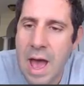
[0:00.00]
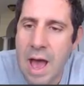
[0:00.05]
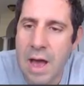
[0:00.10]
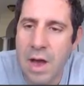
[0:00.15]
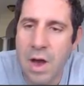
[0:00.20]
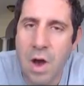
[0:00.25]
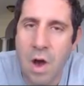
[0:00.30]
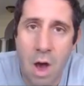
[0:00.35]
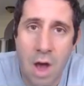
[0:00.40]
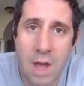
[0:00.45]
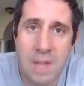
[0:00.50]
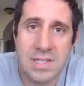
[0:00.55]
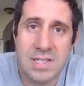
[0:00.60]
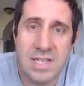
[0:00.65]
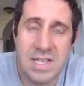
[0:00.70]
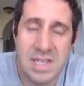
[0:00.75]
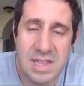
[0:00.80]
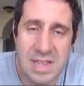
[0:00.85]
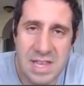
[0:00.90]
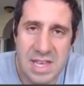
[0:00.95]
Uh,
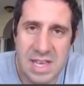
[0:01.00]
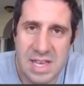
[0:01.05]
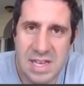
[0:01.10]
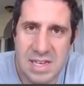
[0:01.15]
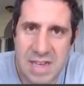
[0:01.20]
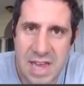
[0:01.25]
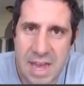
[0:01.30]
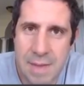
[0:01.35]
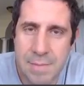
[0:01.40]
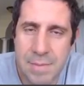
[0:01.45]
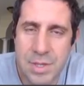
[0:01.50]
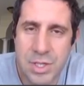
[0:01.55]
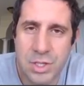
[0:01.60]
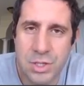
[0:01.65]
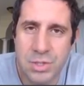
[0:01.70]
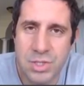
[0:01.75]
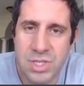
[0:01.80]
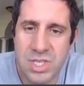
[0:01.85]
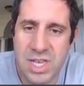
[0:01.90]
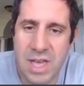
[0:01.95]
causing the
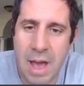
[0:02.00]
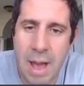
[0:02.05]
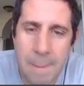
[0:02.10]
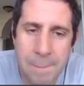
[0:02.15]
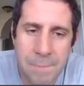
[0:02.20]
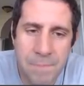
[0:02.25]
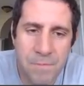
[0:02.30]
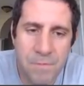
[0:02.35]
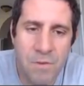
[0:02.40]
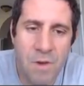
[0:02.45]
damage you see up